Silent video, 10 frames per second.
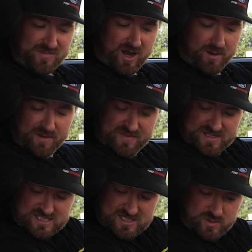Um, but
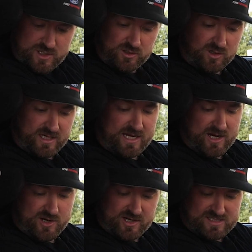this is, when you look in
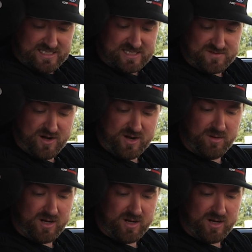here, you can see this is very